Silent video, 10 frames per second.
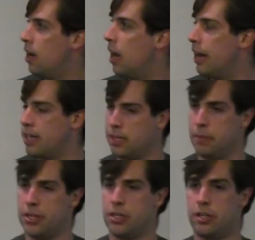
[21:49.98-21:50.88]
And as I
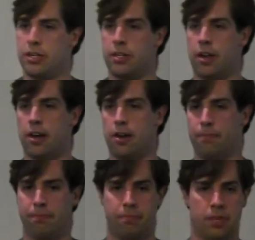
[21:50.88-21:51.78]
mentioned,
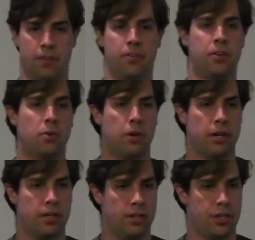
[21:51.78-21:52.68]
if you don't
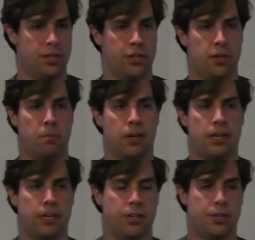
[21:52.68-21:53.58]
want to just jump right
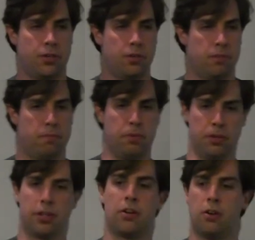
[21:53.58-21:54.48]
into
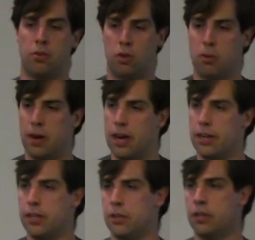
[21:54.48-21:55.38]
building your own
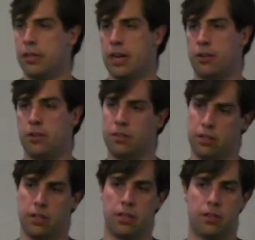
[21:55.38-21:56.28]
robot, you can download
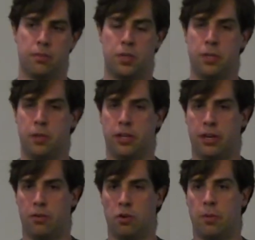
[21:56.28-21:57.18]
the
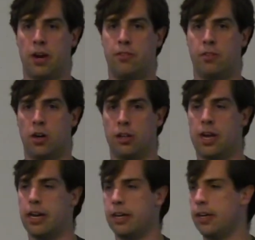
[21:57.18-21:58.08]
simulated robot for
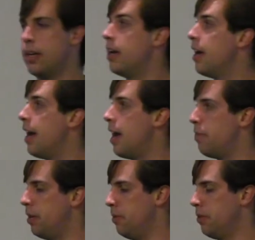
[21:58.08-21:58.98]
online
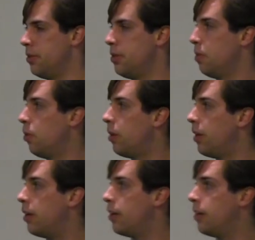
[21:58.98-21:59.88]
and be able to deploy
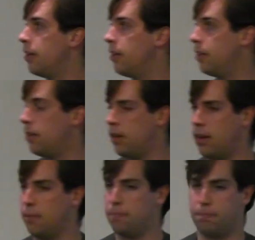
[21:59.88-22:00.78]
it
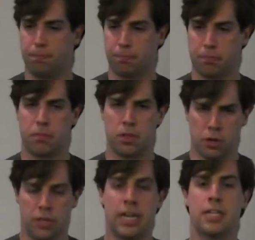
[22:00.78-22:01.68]

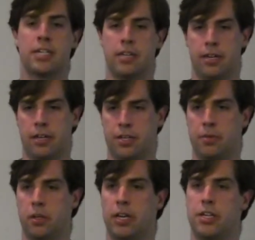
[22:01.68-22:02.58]
or test it in
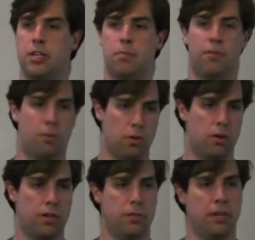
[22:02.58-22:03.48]
simulation
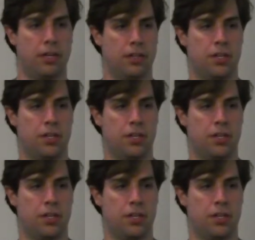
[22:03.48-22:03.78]
before you make the